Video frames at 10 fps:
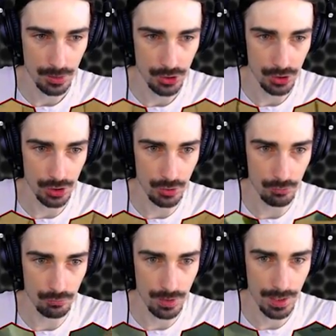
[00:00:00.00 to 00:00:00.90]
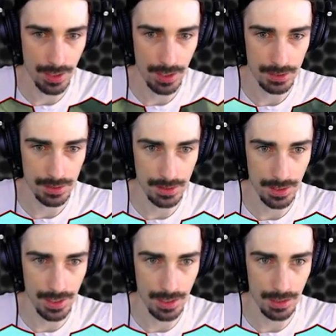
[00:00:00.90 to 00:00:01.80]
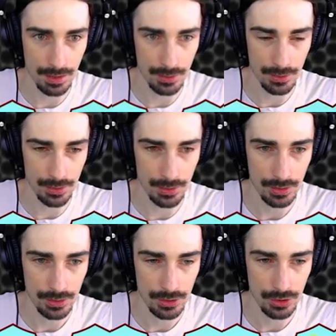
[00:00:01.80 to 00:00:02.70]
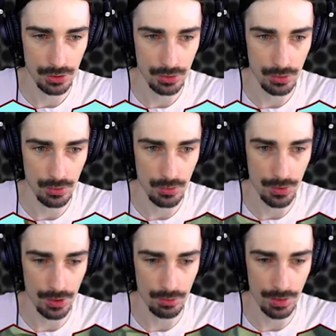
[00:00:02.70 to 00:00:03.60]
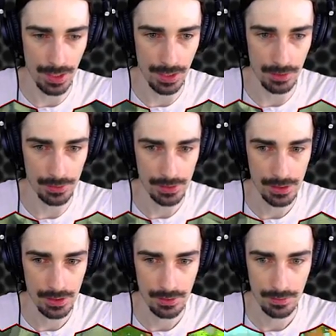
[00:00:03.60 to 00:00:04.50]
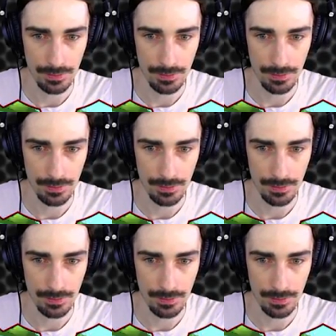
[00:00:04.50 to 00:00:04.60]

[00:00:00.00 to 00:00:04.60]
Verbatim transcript: we should go right down to the ground.